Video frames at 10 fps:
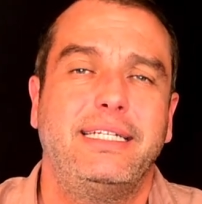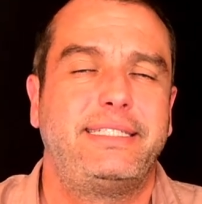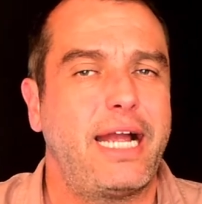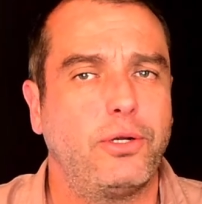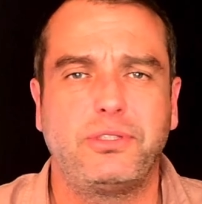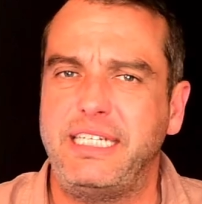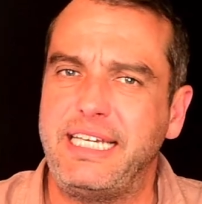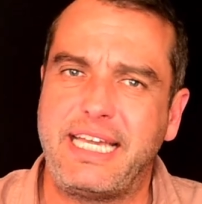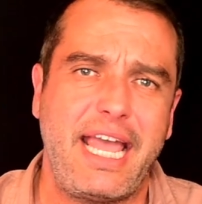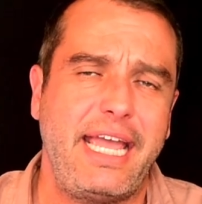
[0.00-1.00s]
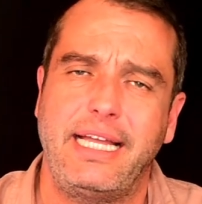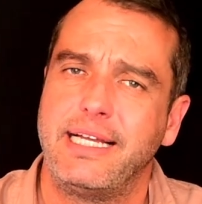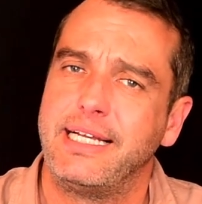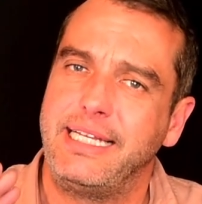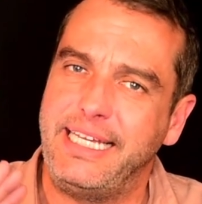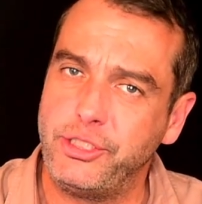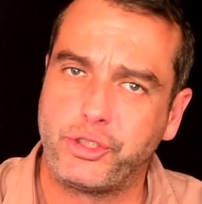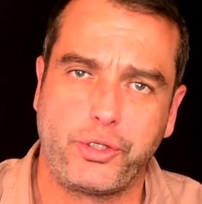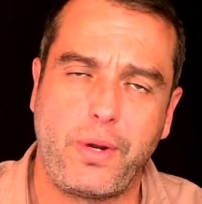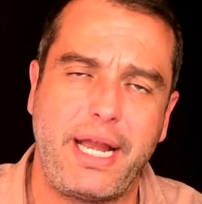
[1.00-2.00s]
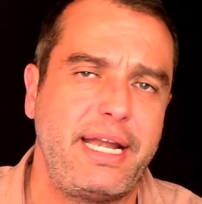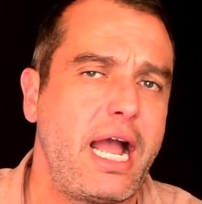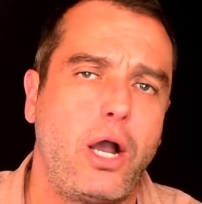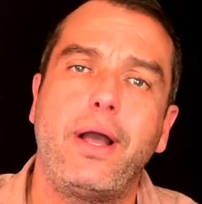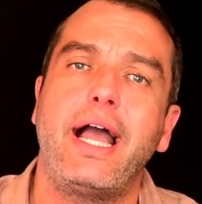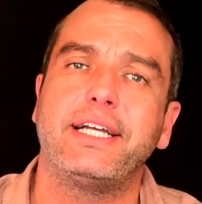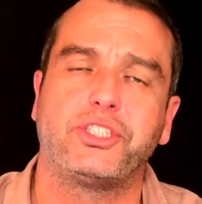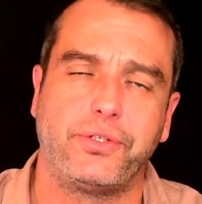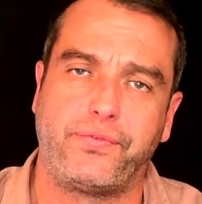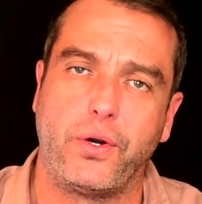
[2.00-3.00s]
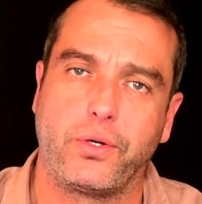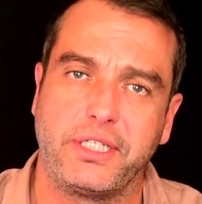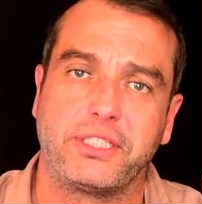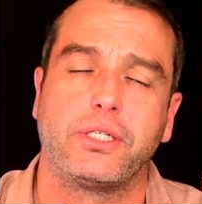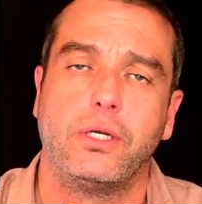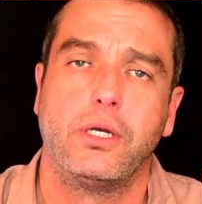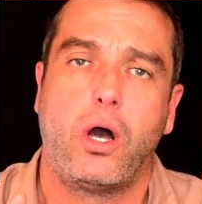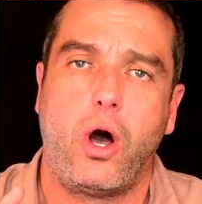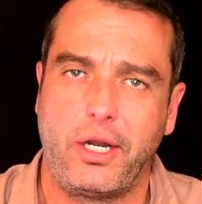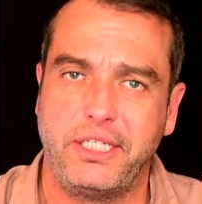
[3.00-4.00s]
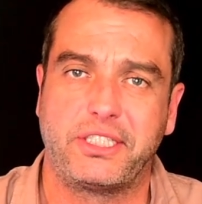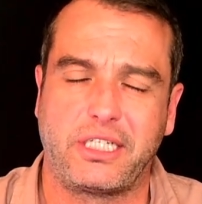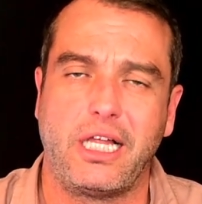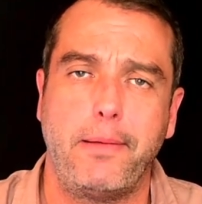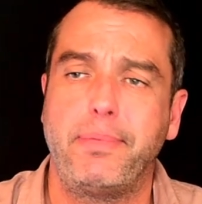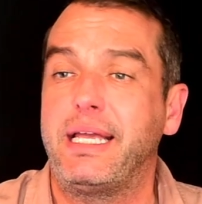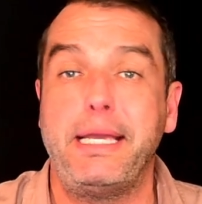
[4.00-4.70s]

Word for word: Daryl Dike, injured right now, has to focus on his club.